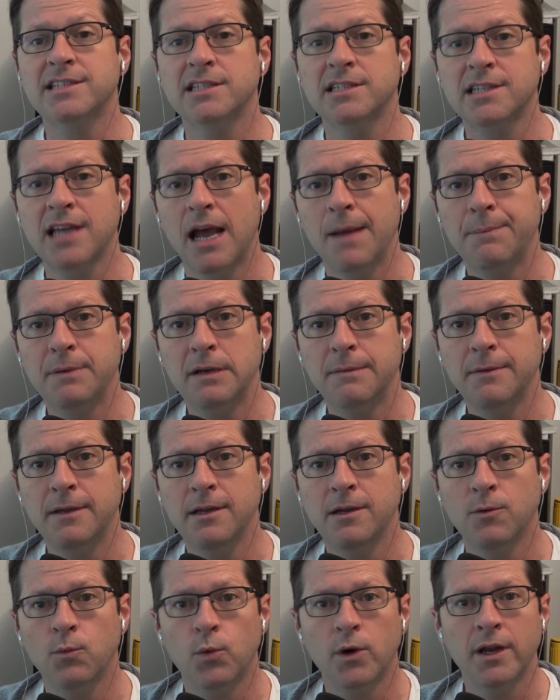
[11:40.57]
this happened to
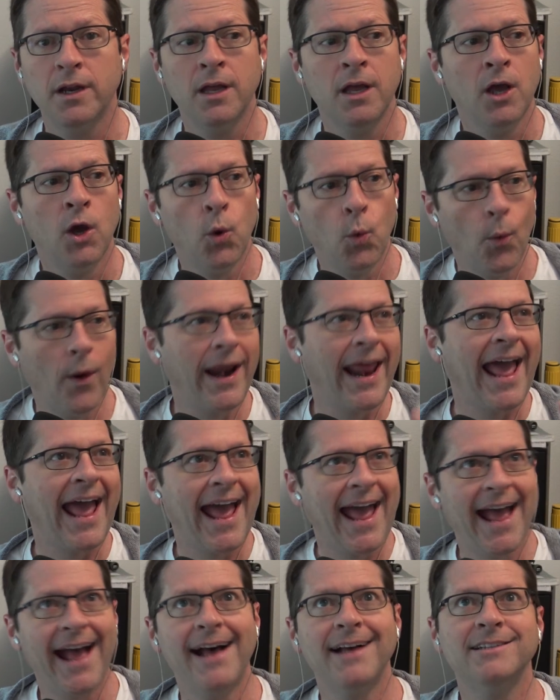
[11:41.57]
me? What
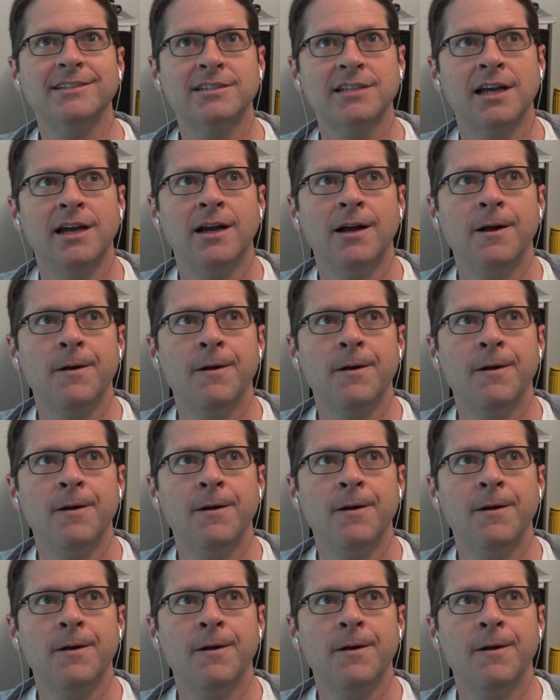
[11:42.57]
has